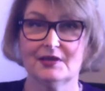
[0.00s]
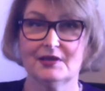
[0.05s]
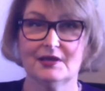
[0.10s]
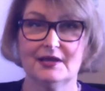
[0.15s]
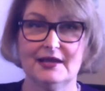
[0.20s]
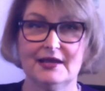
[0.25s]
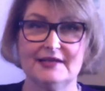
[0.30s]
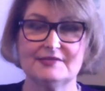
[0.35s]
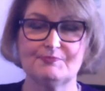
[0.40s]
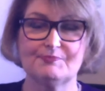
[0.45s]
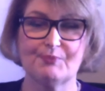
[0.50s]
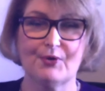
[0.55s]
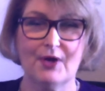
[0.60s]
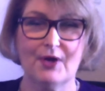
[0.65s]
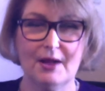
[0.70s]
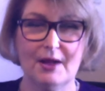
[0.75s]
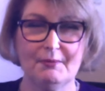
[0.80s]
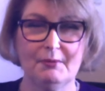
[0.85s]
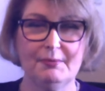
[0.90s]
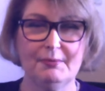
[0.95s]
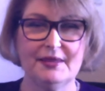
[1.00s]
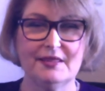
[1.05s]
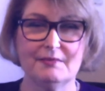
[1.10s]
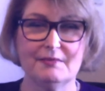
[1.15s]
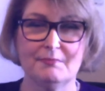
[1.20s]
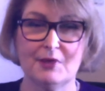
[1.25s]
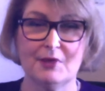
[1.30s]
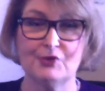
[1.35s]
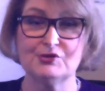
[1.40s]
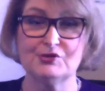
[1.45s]
It's probably the
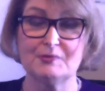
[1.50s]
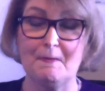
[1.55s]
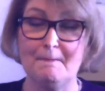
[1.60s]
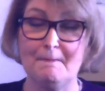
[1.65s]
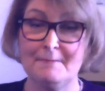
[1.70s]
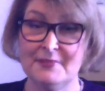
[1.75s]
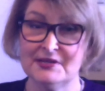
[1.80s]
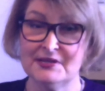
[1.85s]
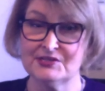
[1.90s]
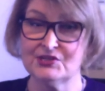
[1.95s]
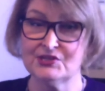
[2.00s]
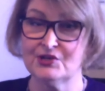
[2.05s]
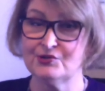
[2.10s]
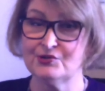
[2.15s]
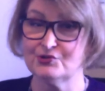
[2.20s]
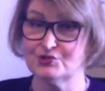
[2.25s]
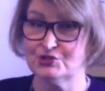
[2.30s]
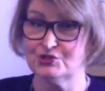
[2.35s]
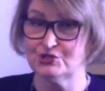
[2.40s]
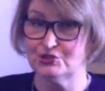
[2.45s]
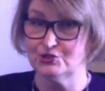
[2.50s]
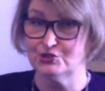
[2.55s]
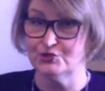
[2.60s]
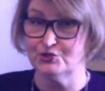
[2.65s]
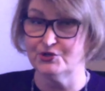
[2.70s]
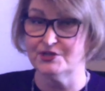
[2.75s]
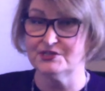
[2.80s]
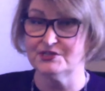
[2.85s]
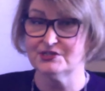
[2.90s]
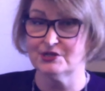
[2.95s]
most
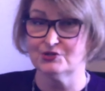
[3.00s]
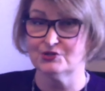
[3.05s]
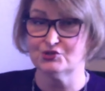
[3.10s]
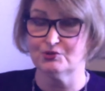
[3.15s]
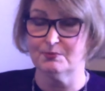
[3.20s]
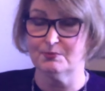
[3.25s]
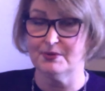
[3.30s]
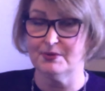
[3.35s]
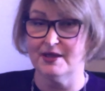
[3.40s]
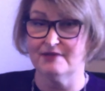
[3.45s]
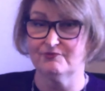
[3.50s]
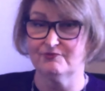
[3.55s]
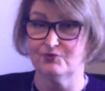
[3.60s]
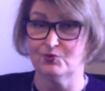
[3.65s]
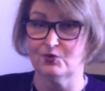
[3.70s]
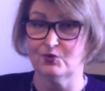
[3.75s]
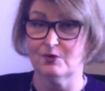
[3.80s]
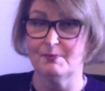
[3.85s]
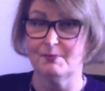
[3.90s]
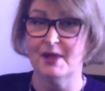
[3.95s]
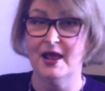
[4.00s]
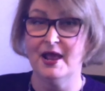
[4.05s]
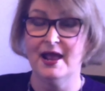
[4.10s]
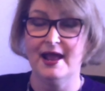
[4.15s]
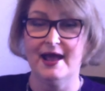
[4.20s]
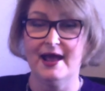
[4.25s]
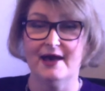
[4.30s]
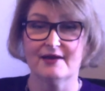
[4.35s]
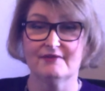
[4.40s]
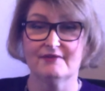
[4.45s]
misunderstood social platform.
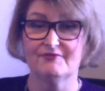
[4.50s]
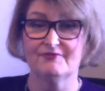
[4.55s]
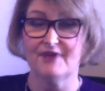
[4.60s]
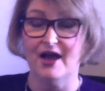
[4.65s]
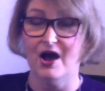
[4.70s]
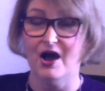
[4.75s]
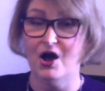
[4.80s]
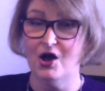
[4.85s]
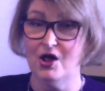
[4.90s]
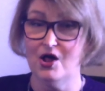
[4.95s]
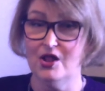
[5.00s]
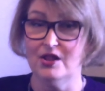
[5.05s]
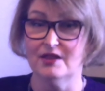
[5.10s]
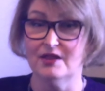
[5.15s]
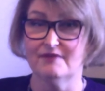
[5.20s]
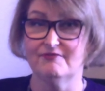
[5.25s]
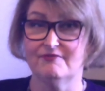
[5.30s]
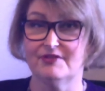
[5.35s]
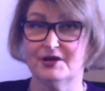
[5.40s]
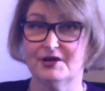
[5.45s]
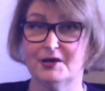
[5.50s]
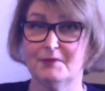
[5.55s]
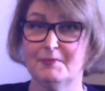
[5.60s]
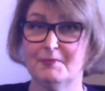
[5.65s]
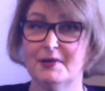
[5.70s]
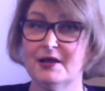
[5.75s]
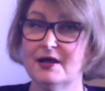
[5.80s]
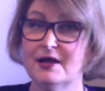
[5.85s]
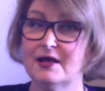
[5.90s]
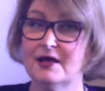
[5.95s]
Out of all of them,
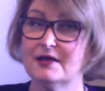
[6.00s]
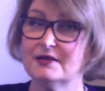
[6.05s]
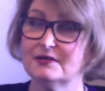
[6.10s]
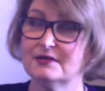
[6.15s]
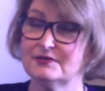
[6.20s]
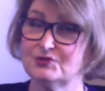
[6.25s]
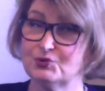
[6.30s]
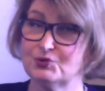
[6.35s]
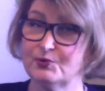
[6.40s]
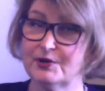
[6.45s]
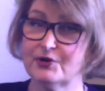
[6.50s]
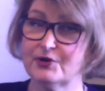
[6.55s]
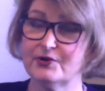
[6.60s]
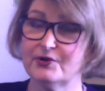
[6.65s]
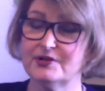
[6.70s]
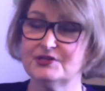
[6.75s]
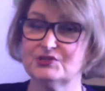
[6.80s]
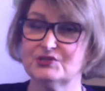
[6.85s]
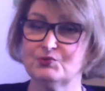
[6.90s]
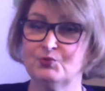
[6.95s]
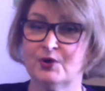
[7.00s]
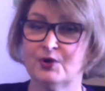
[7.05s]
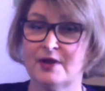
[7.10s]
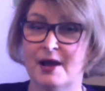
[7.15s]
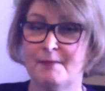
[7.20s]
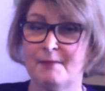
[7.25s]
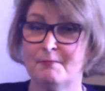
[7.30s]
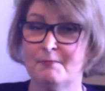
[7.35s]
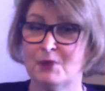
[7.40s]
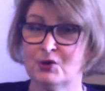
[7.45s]
Twitter is the one I
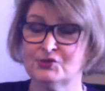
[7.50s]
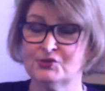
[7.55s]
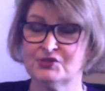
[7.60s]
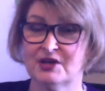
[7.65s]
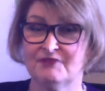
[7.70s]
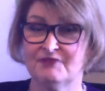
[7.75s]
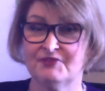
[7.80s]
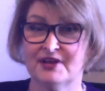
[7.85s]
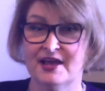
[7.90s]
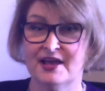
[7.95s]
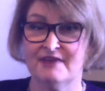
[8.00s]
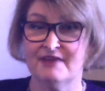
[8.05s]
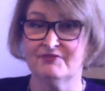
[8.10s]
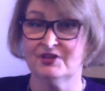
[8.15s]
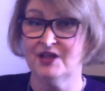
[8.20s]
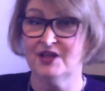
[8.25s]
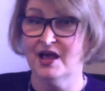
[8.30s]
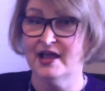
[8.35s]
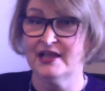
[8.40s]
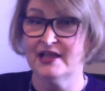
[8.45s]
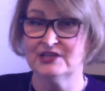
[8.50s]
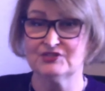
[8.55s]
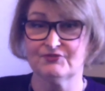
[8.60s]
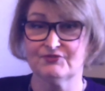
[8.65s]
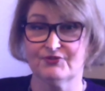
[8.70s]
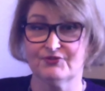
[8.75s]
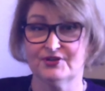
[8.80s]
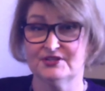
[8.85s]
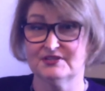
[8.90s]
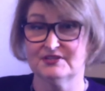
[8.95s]
most often have clients,
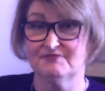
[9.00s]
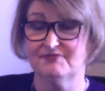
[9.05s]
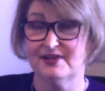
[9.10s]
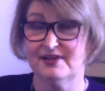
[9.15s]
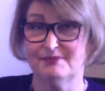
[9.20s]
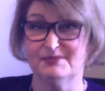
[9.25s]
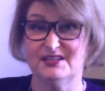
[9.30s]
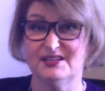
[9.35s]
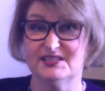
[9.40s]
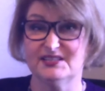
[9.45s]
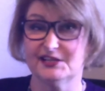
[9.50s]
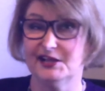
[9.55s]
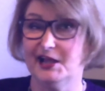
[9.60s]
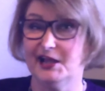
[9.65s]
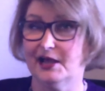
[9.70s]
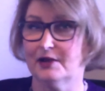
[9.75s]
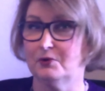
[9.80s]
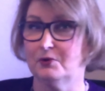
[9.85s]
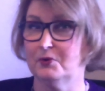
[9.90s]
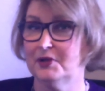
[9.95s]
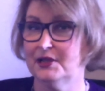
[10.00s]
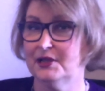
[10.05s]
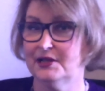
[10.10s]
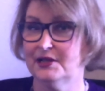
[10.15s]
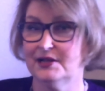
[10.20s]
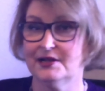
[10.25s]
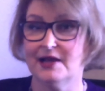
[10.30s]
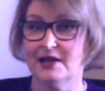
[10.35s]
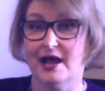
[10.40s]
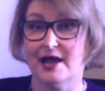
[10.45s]
friends, and family say, I don't get
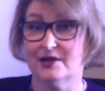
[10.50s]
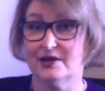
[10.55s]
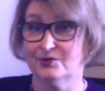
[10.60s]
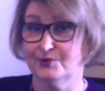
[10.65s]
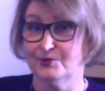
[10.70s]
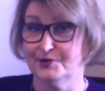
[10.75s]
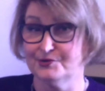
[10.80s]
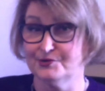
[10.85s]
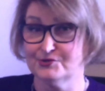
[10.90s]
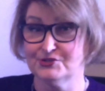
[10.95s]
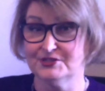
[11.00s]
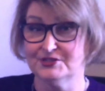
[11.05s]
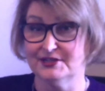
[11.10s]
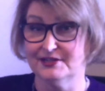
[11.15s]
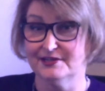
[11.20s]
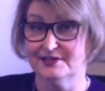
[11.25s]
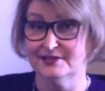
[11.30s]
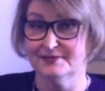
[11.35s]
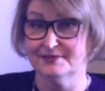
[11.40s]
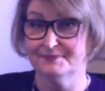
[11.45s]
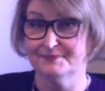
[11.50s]
it, I don't understand it.